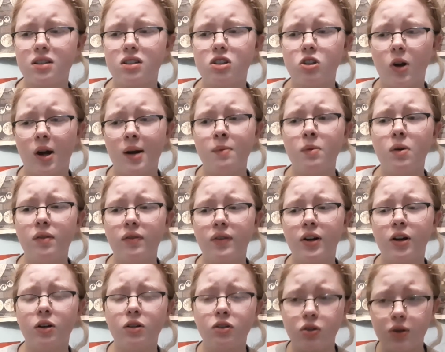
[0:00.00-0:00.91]
so I'm over
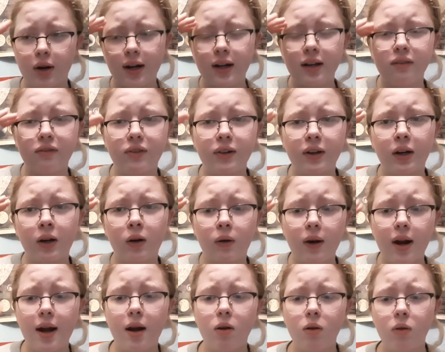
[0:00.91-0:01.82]
here trying to figure
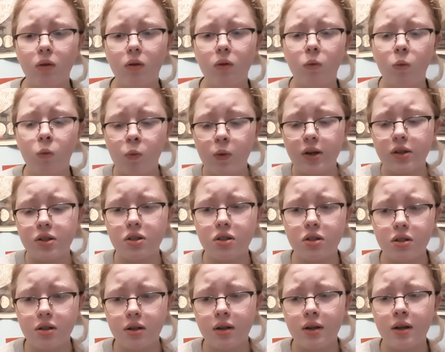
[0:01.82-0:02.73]
out
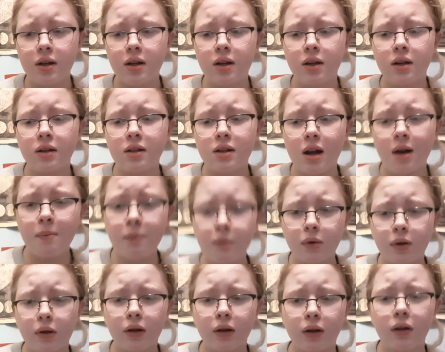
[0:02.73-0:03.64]
which
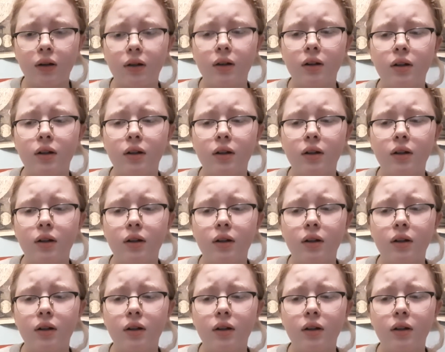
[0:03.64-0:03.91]
number